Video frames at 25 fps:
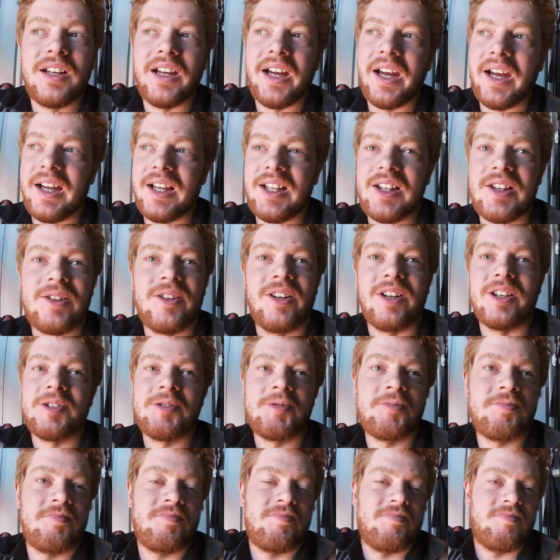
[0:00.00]
and like
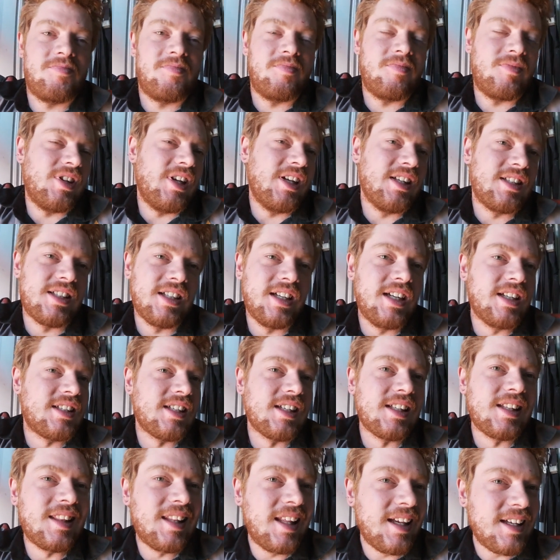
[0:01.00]
it's at
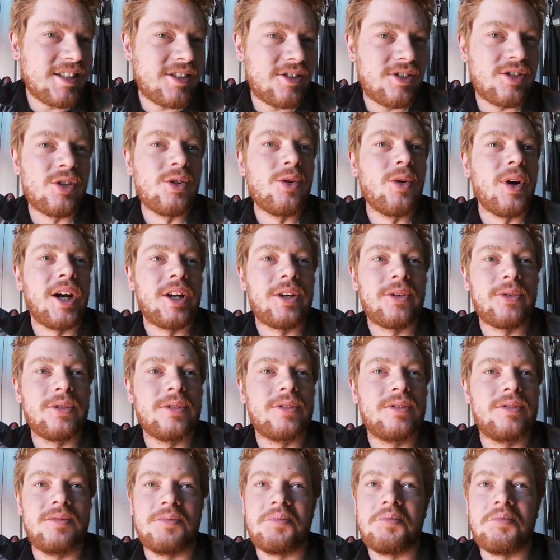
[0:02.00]
least
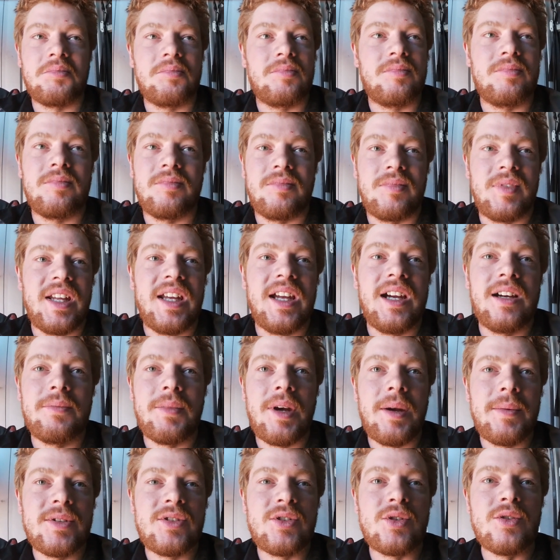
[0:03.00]
200 now,
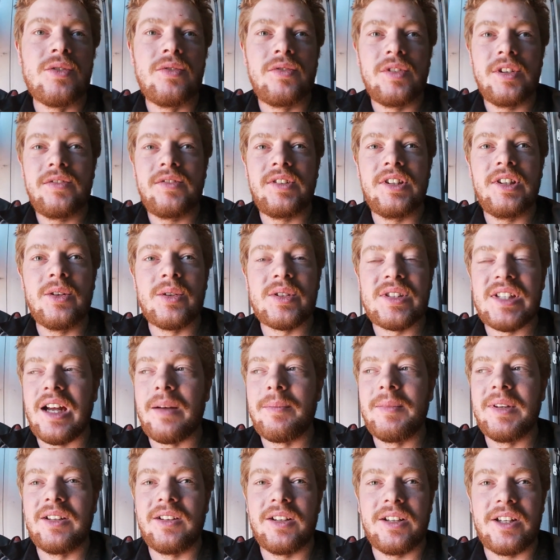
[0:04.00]
maybe 250 or
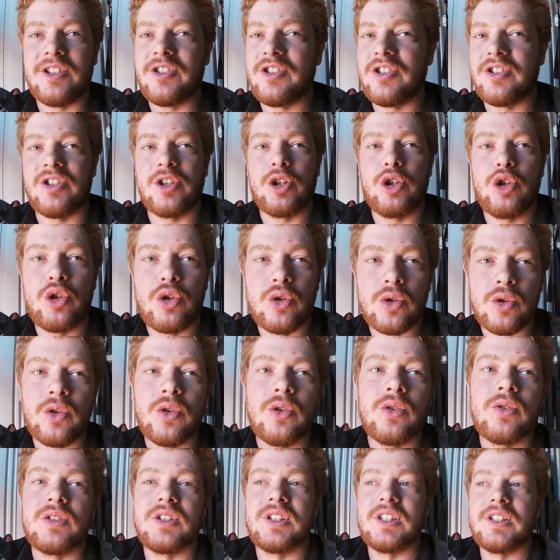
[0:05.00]
something. Like, it's just a
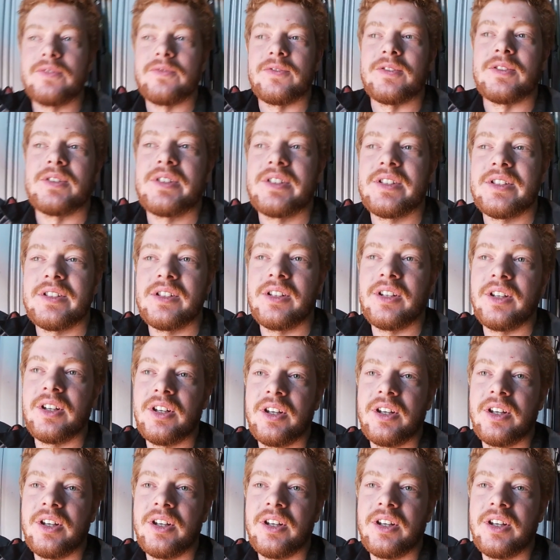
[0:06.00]
huge difference.